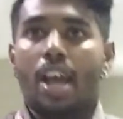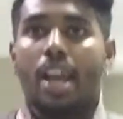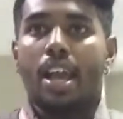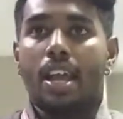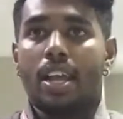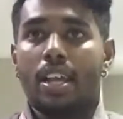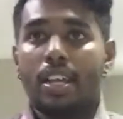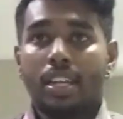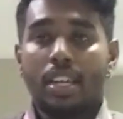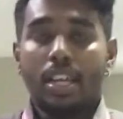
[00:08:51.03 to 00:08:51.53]

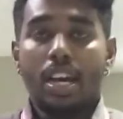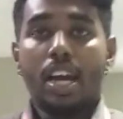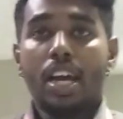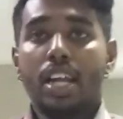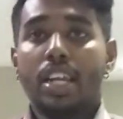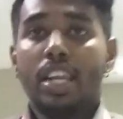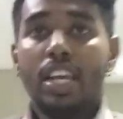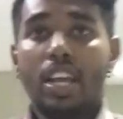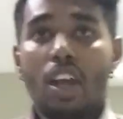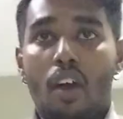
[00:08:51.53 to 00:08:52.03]
in
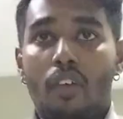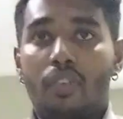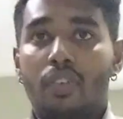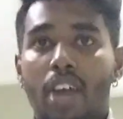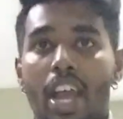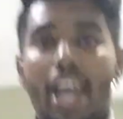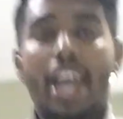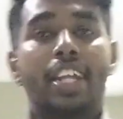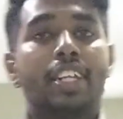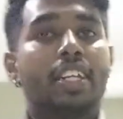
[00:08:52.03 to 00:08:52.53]
early of
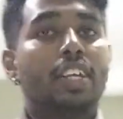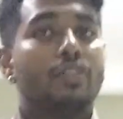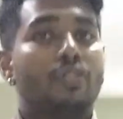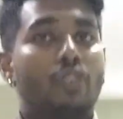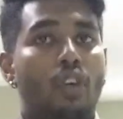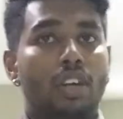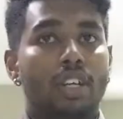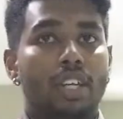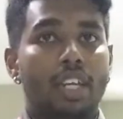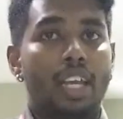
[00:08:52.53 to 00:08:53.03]

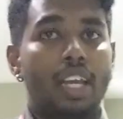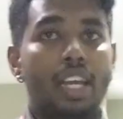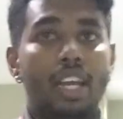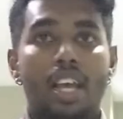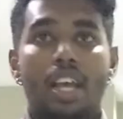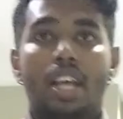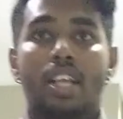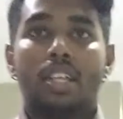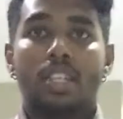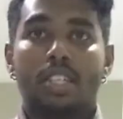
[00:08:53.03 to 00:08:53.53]
1840,
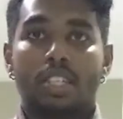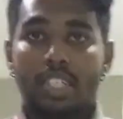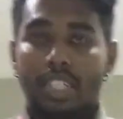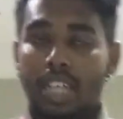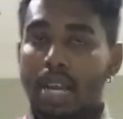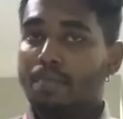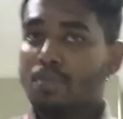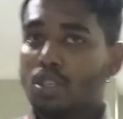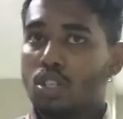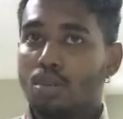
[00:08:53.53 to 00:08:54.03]

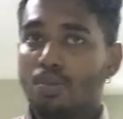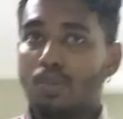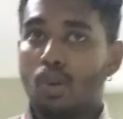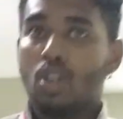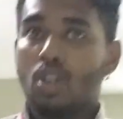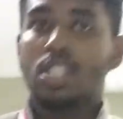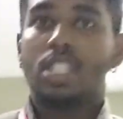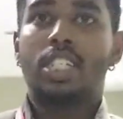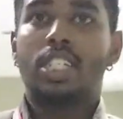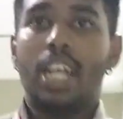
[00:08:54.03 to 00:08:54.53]
James Brooke
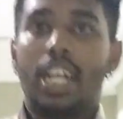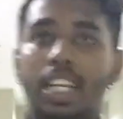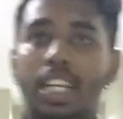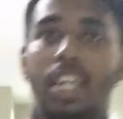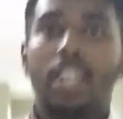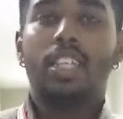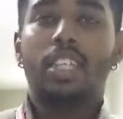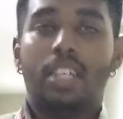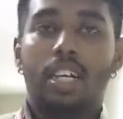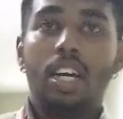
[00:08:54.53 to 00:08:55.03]

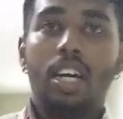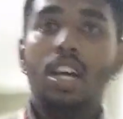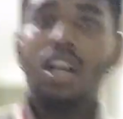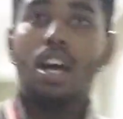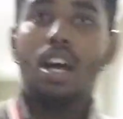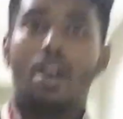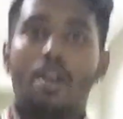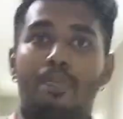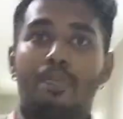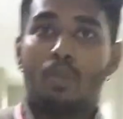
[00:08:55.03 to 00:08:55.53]
settled the
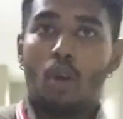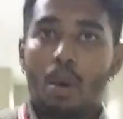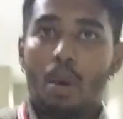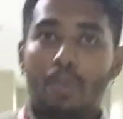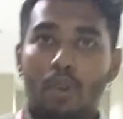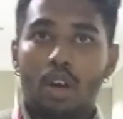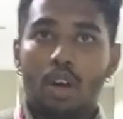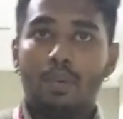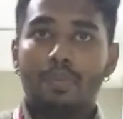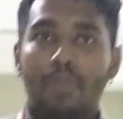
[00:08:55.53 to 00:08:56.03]

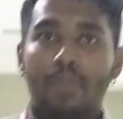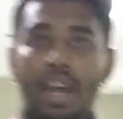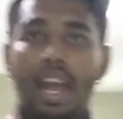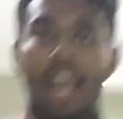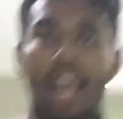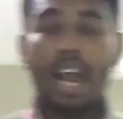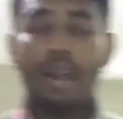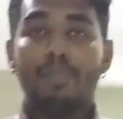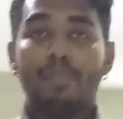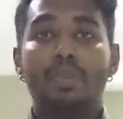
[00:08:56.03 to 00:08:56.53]
problem
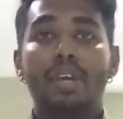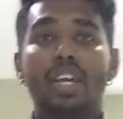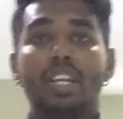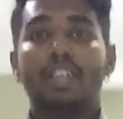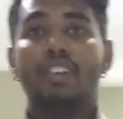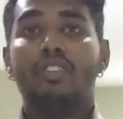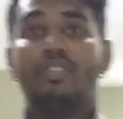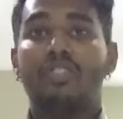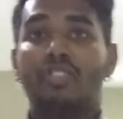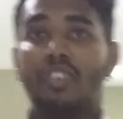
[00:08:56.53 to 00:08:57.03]
and be the
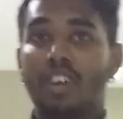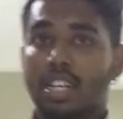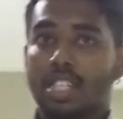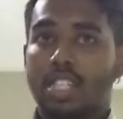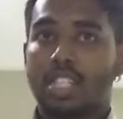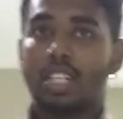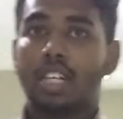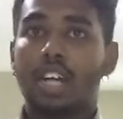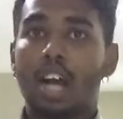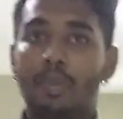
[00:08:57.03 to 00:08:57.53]

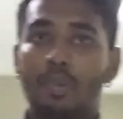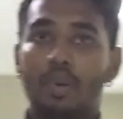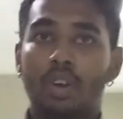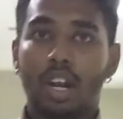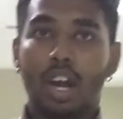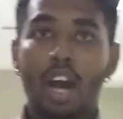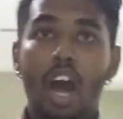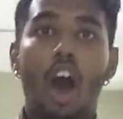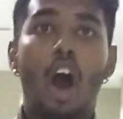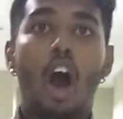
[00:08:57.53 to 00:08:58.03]
first
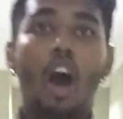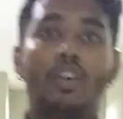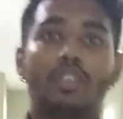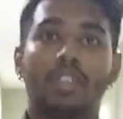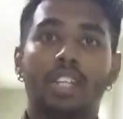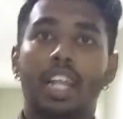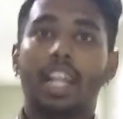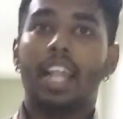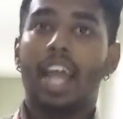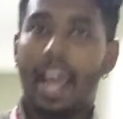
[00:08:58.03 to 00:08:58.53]
governor of
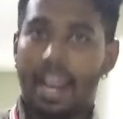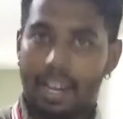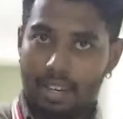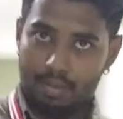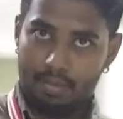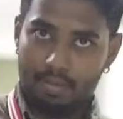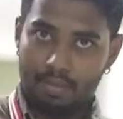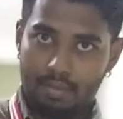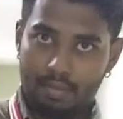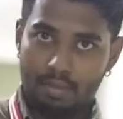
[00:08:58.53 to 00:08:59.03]
the land.
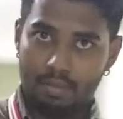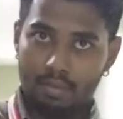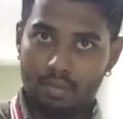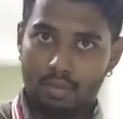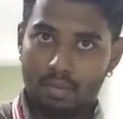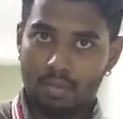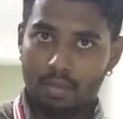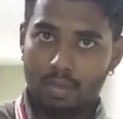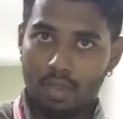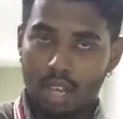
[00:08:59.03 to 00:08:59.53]

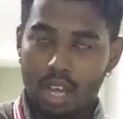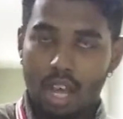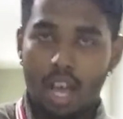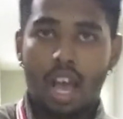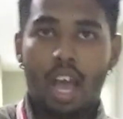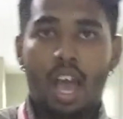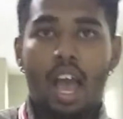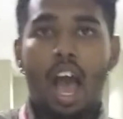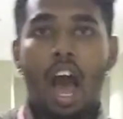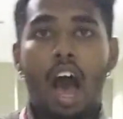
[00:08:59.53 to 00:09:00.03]

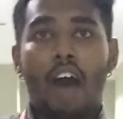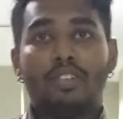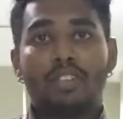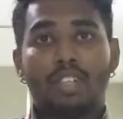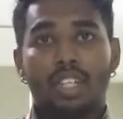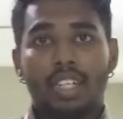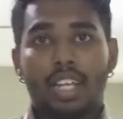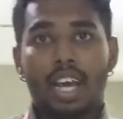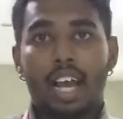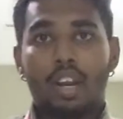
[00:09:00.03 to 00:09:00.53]
After
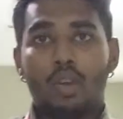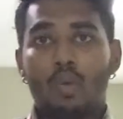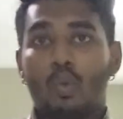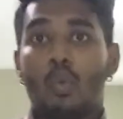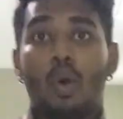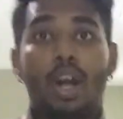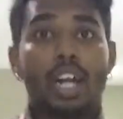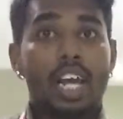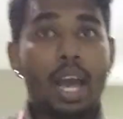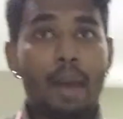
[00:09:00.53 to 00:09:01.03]
that,
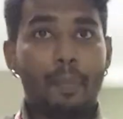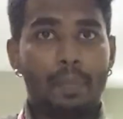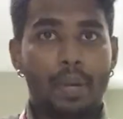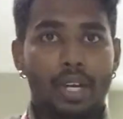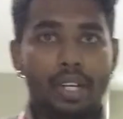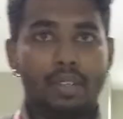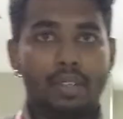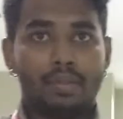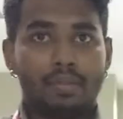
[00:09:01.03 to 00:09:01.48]
what happened?